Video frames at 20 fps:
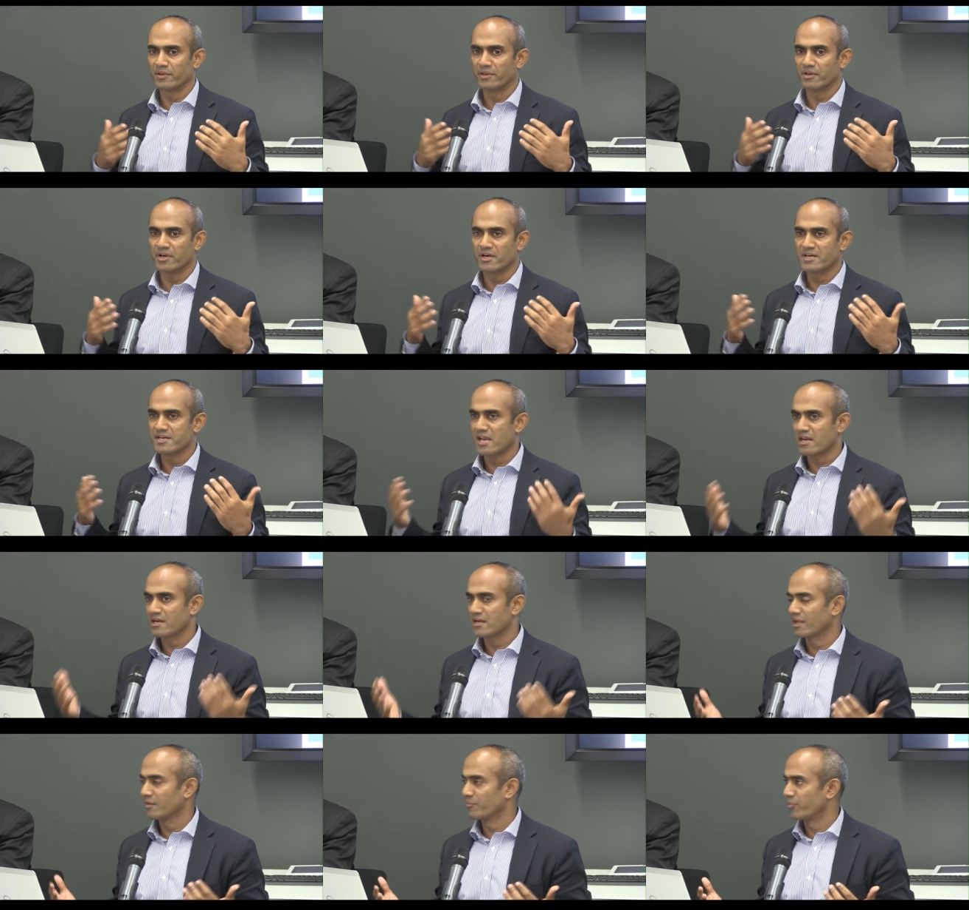the
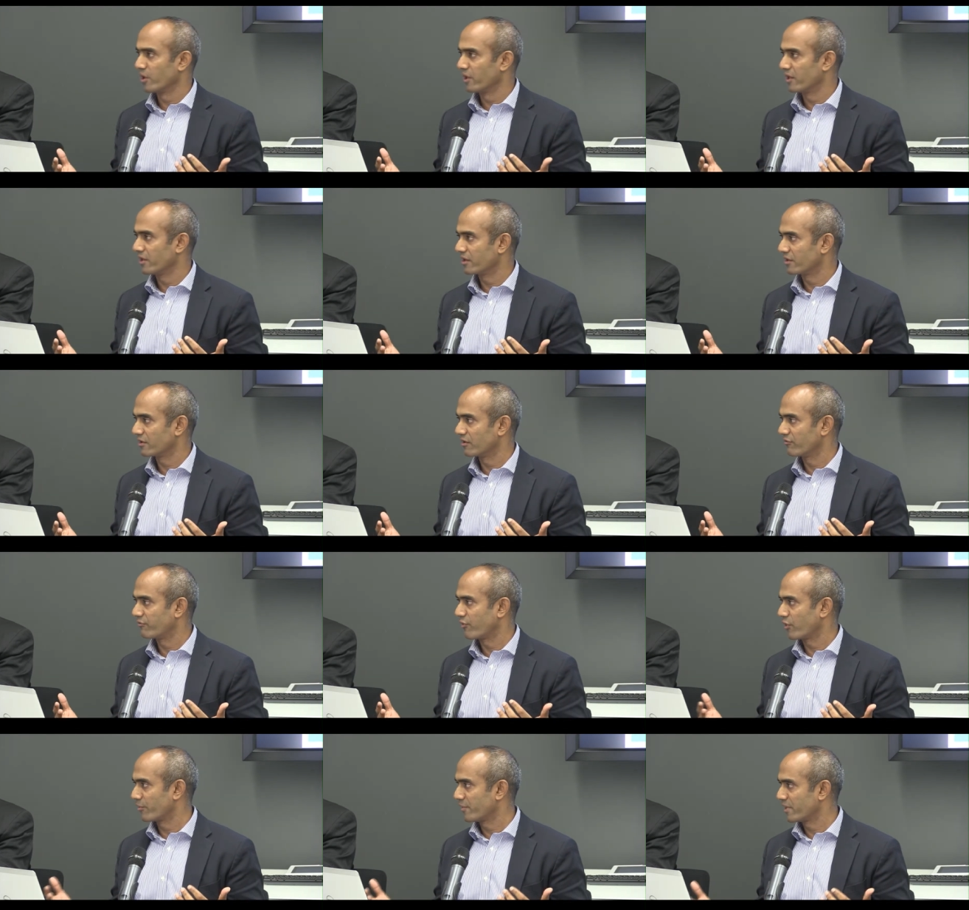contending political
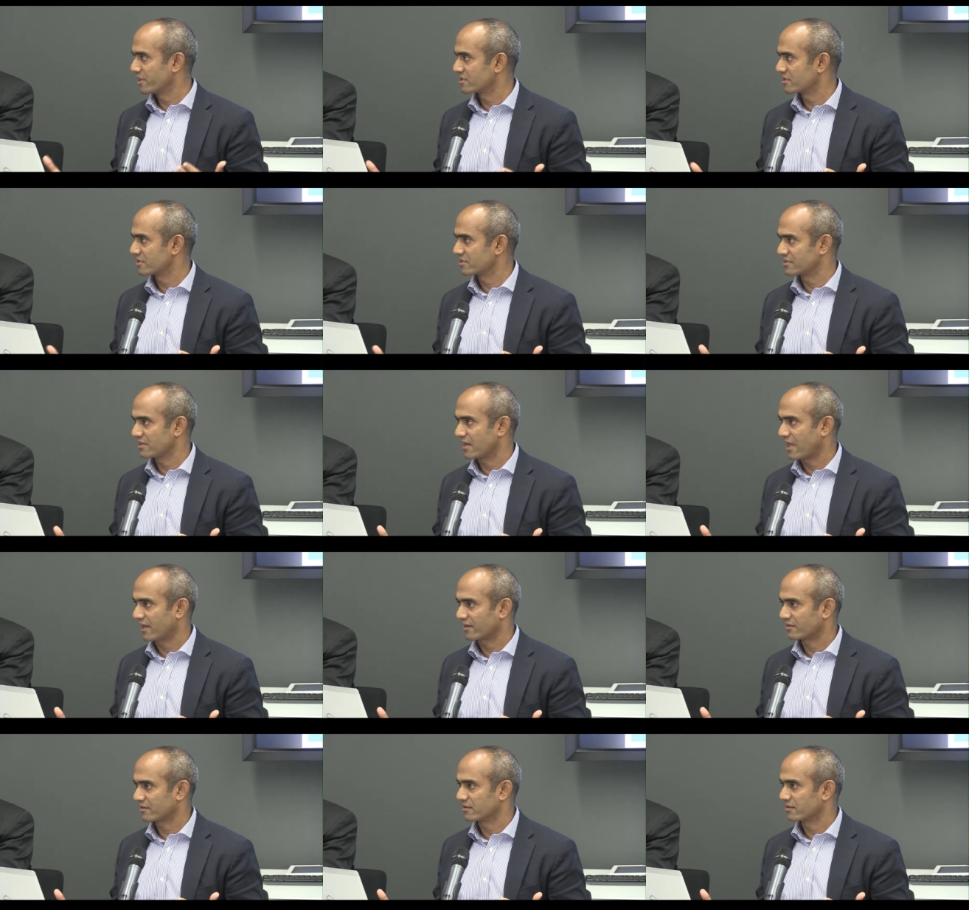formations and
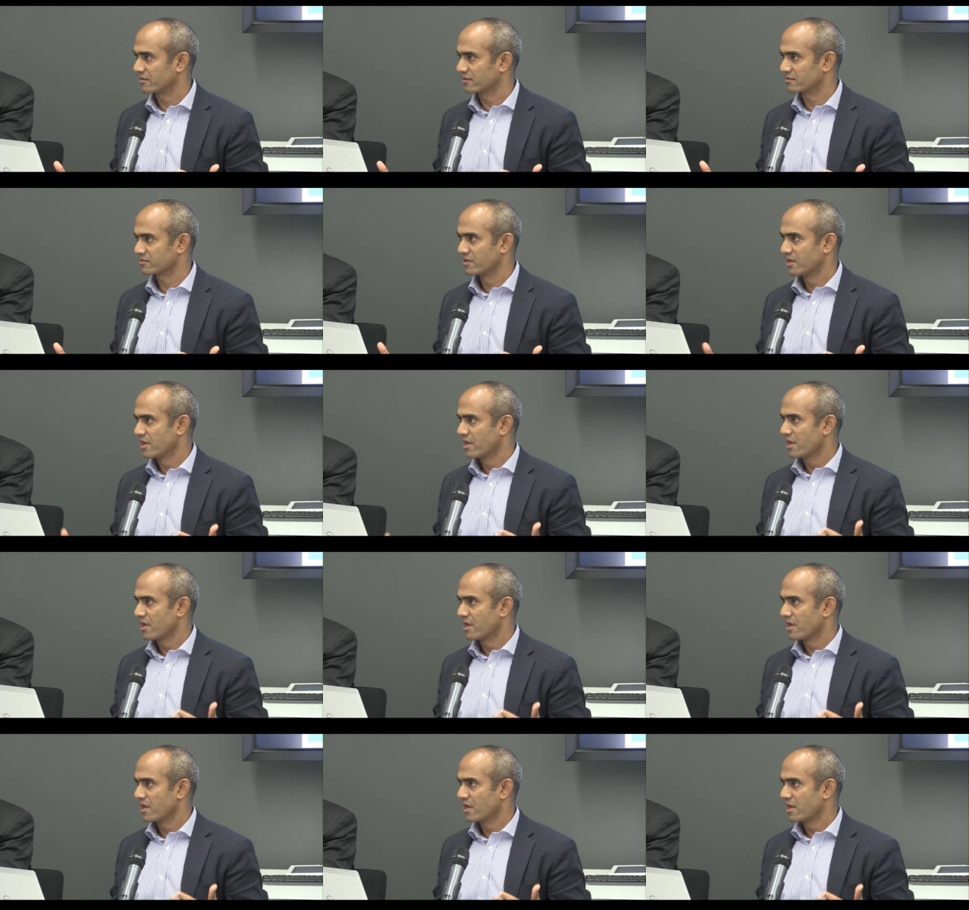actors